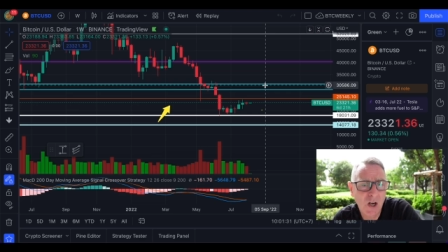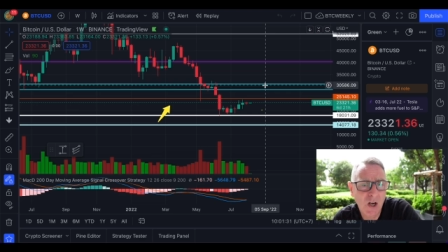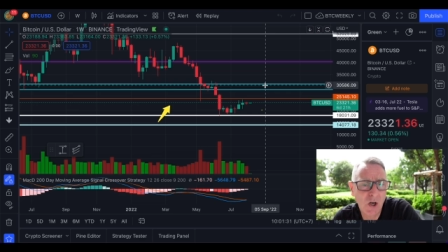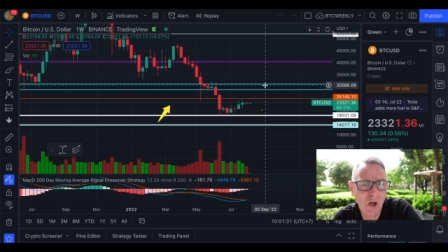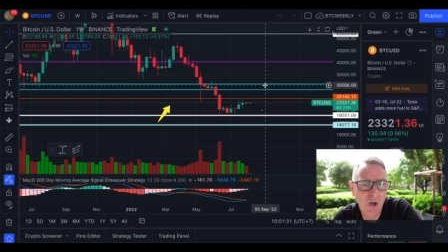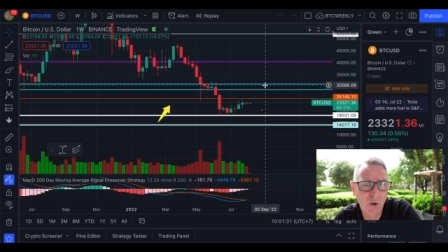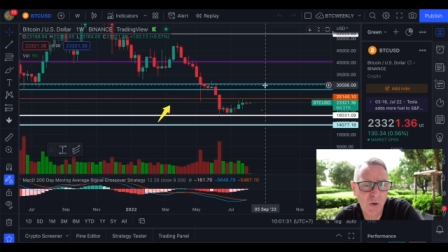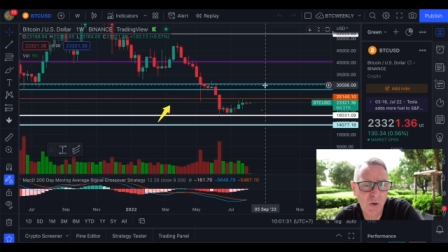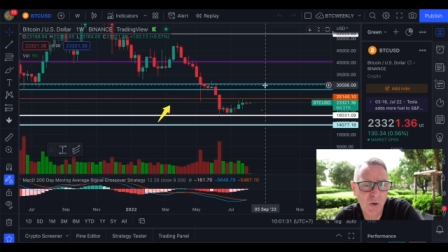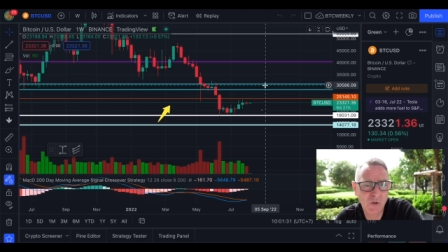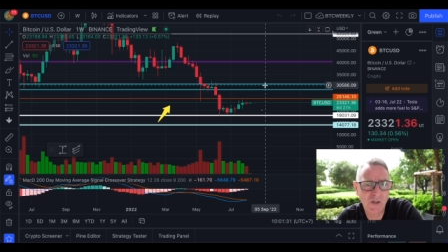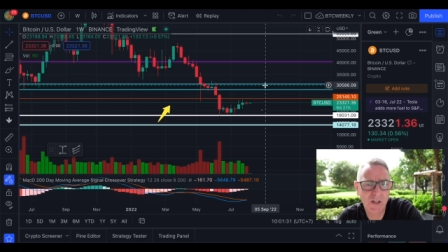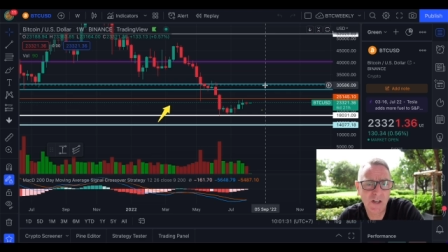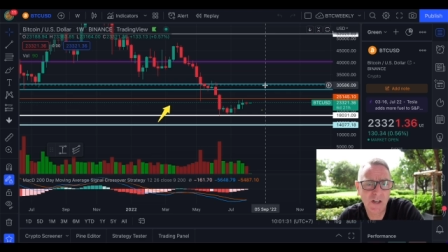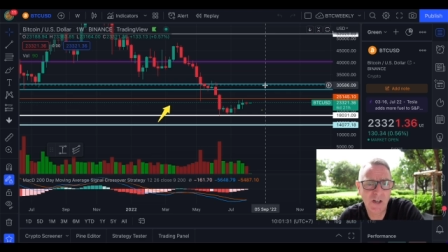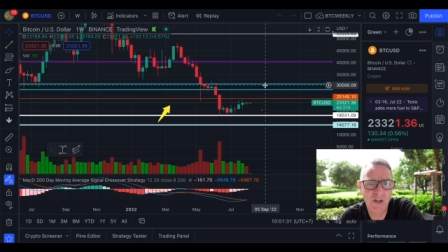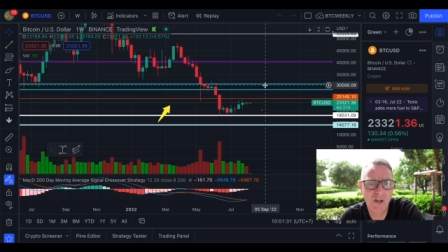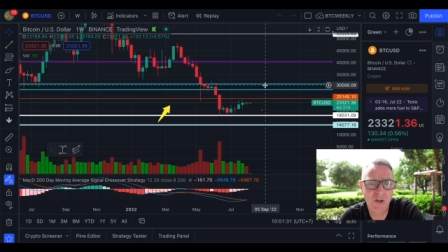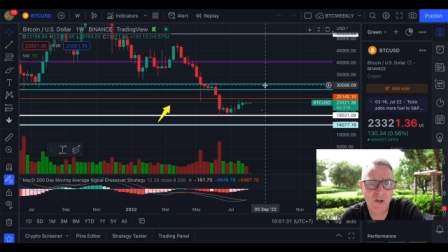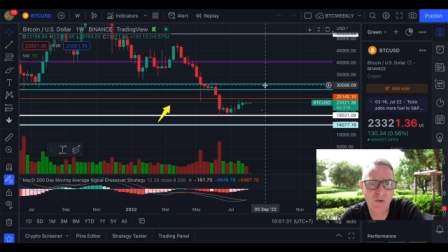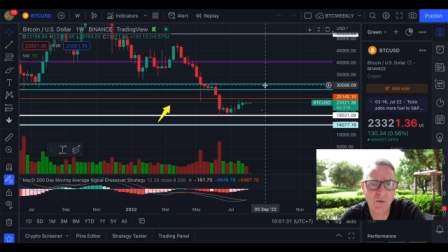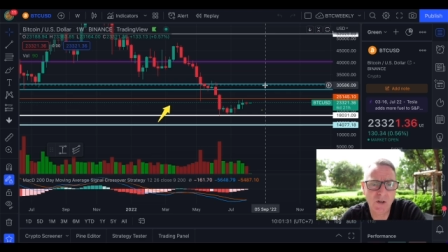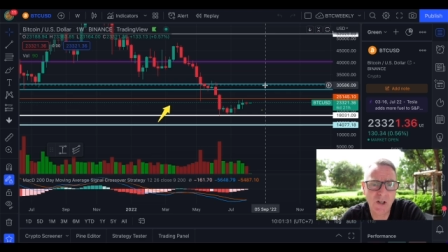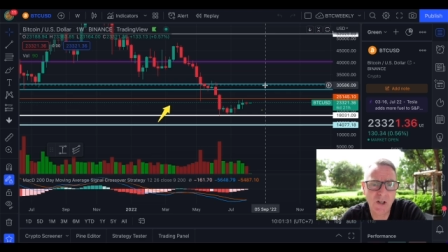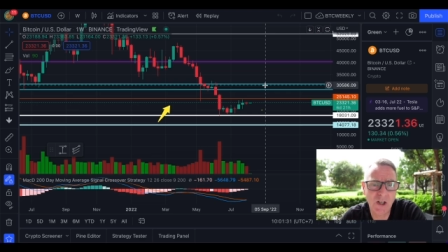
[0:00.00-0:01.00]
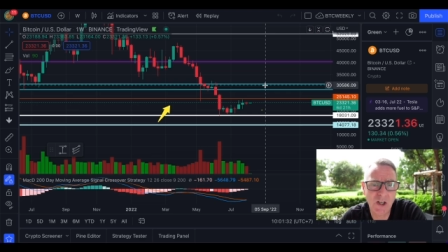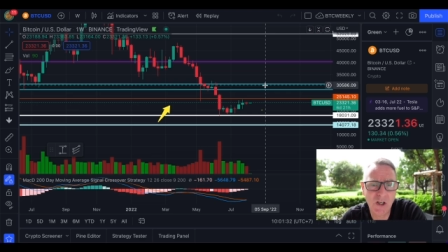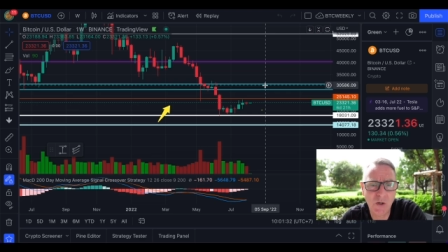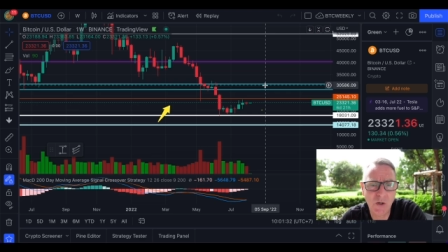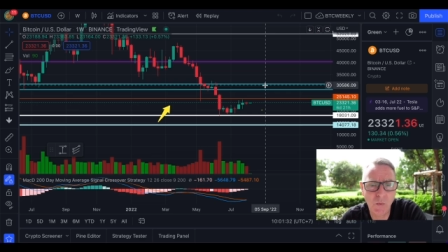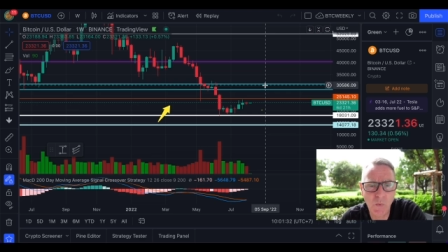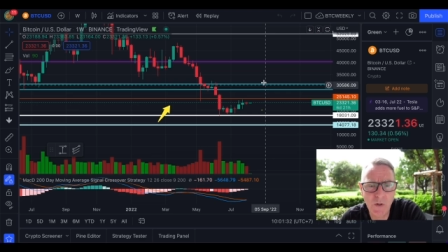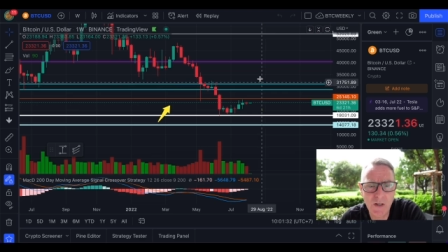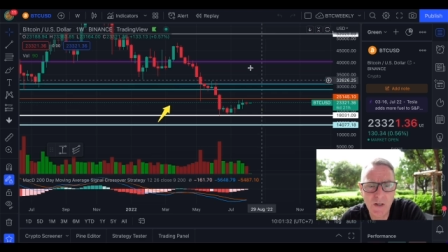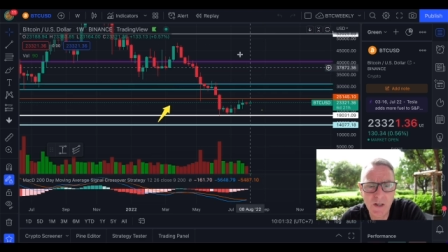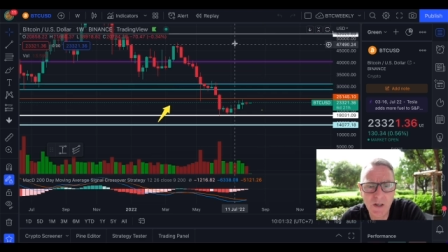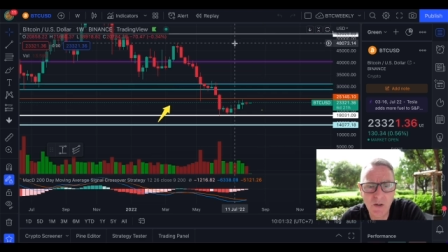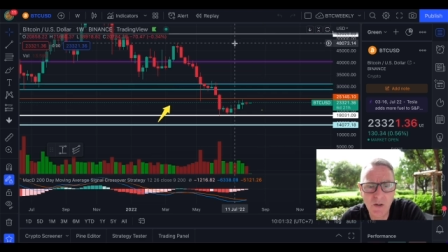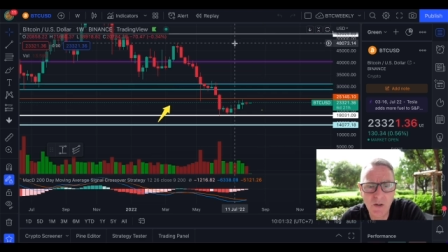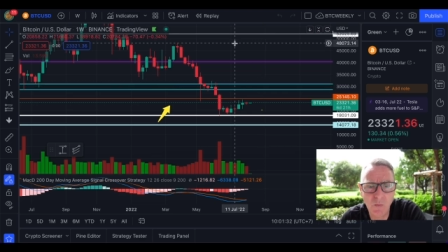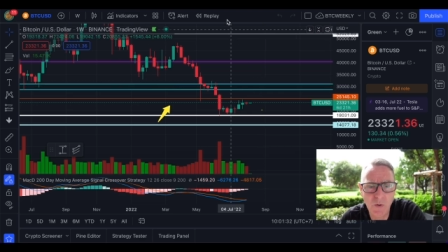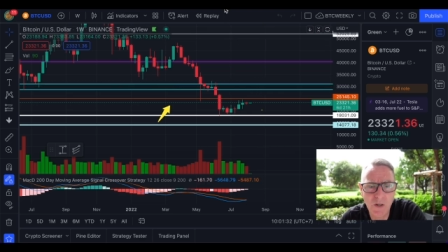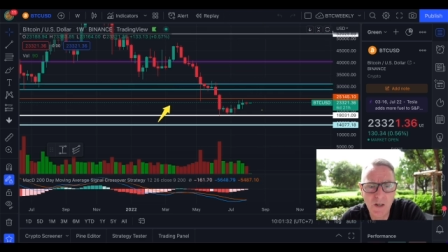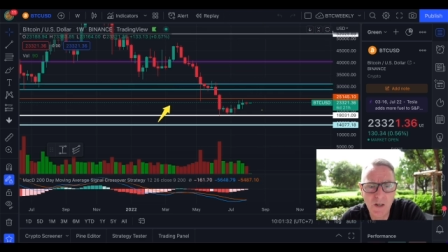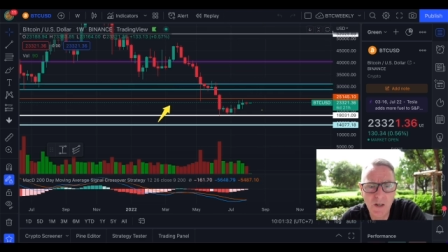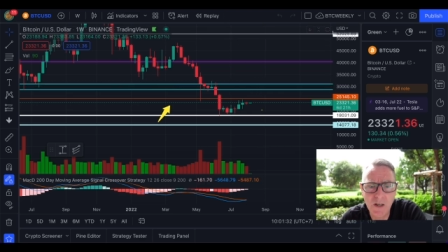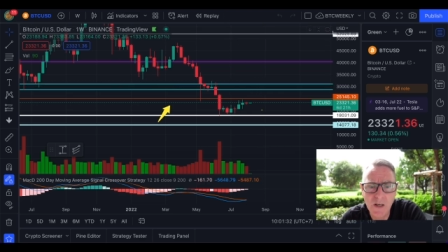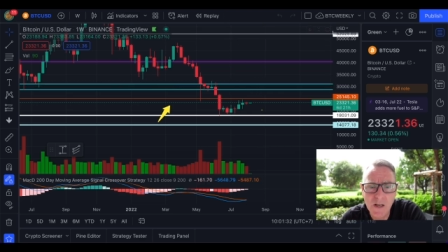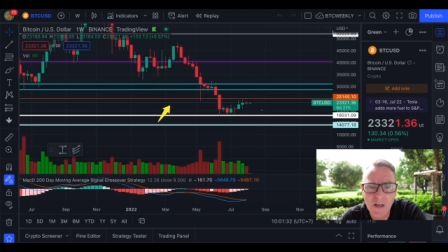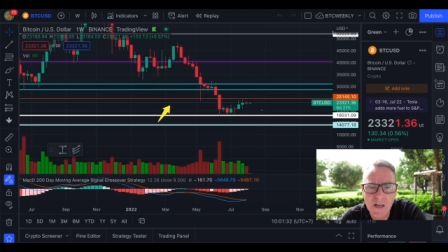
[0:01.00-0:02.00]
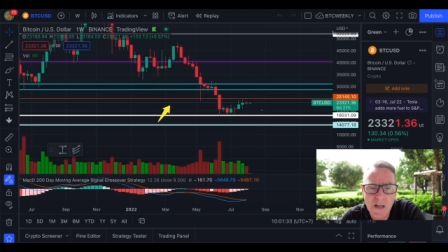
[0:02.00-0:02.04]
close in the green weenie.